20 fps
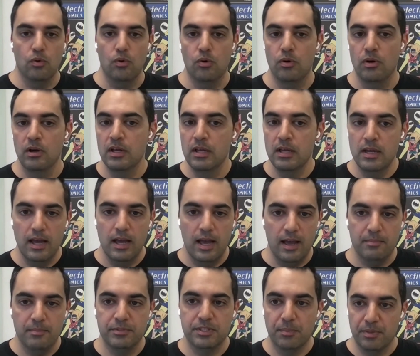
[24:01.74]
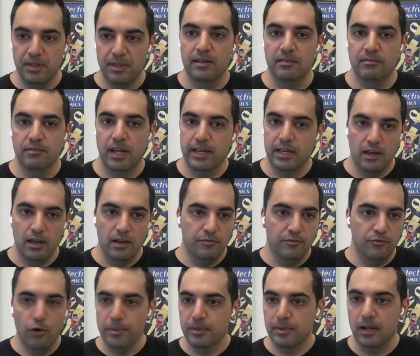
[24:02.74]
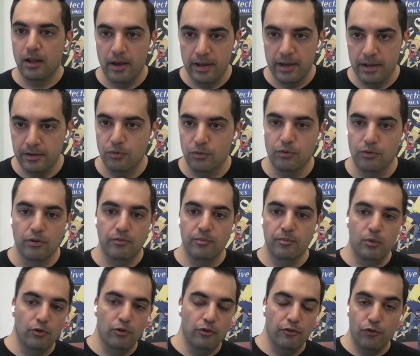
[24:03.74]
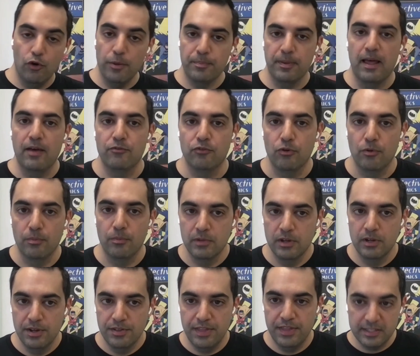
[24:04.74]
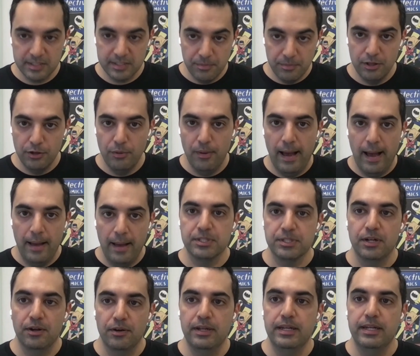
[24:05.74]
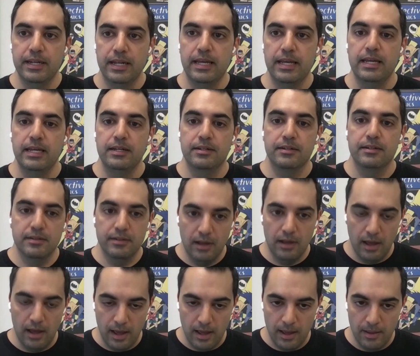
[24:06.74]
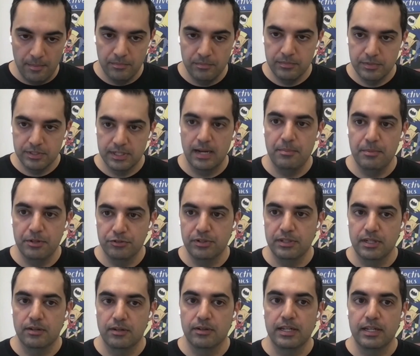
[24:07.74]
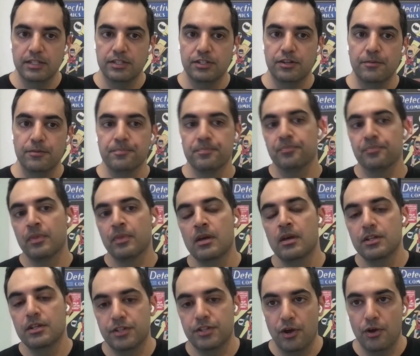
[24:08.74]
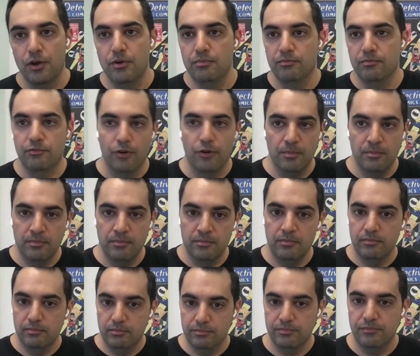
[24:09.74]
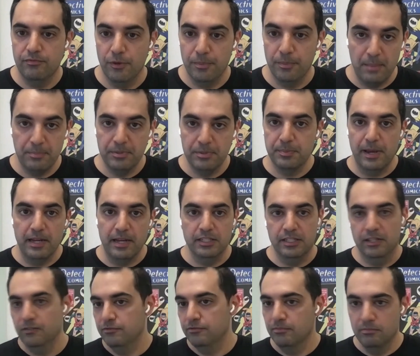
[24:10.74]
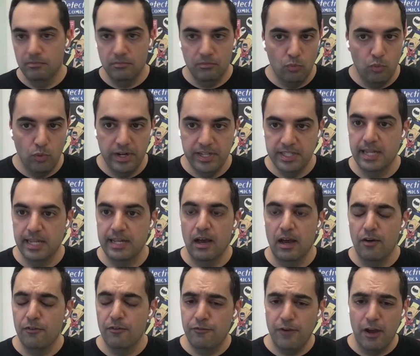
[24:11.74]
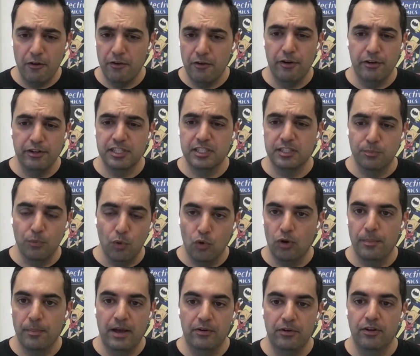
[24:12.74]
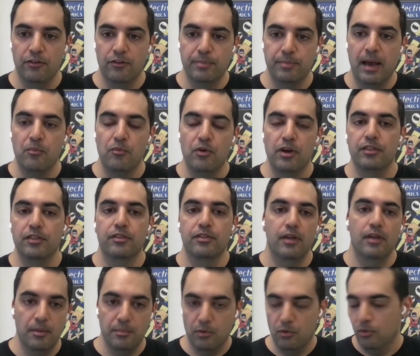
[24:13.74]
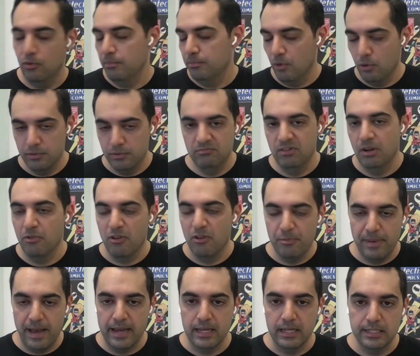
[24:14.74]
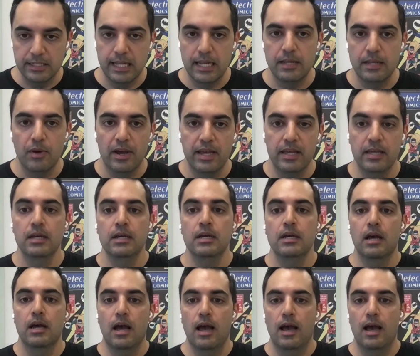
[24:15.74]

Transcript: or something like a VoIP client or a VoIP platform, that's something you absolutely need telemetry to look into. So from that perspective, we send out a very, very small amount of bandwidth or number of packets anyway,